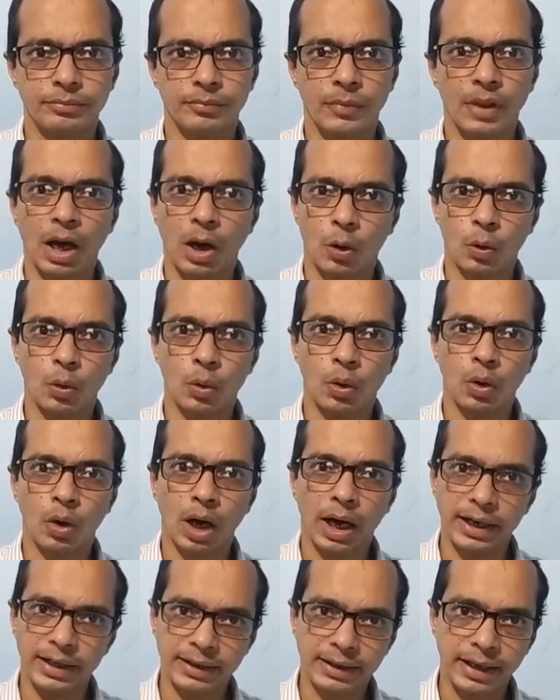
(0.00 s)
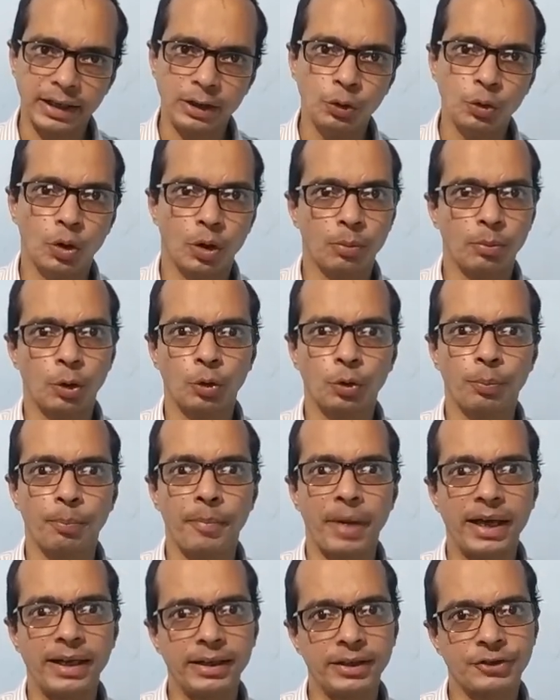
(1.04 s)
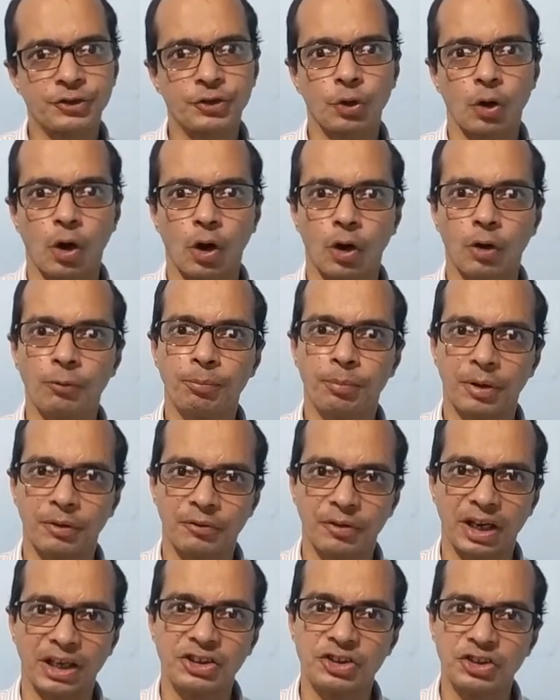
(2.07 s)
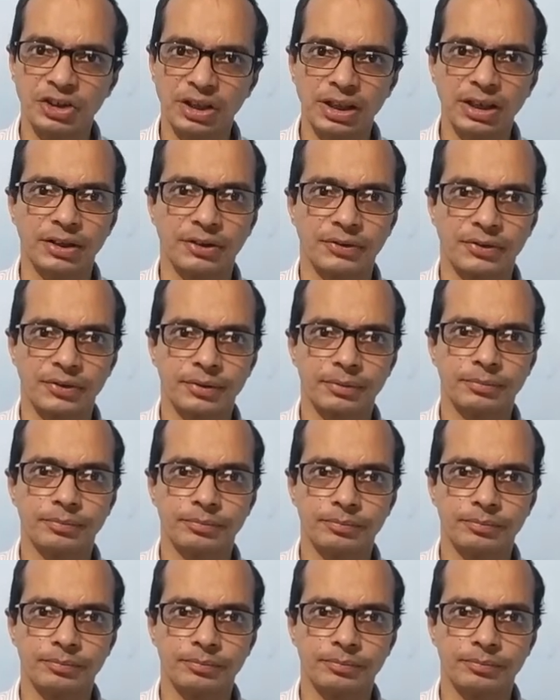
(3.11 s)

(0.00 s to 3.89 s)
Now, I'll tell you about merits of preference shares.